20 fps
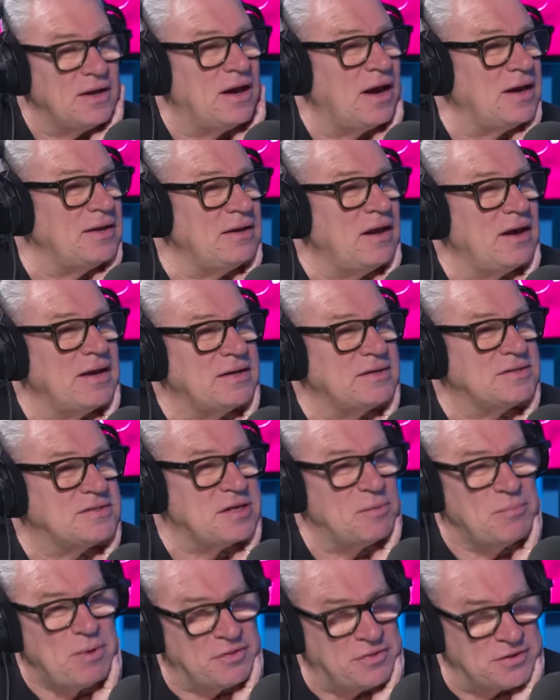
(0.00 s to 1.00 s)
unlike
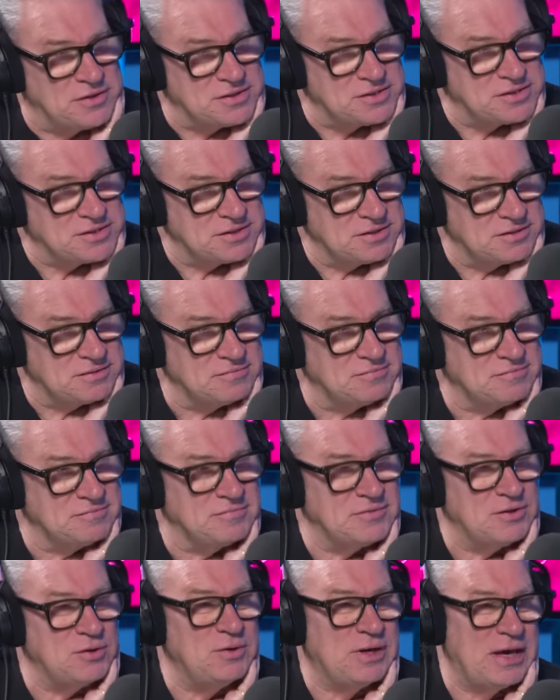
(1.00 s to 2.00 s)
some others
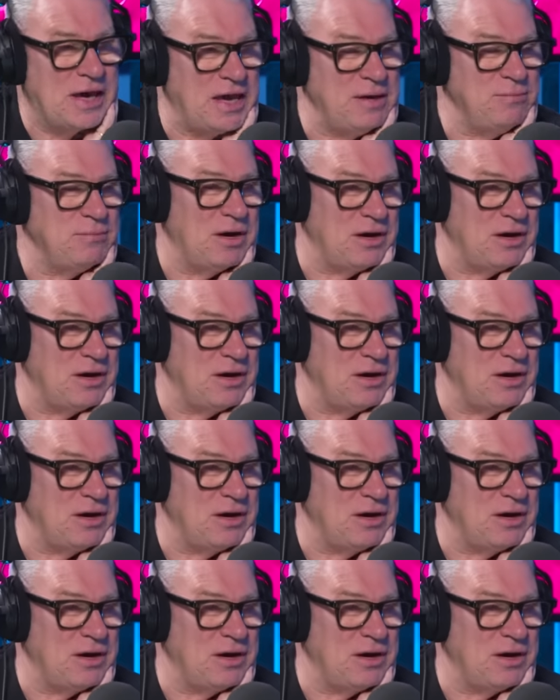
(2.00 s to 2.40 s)
who came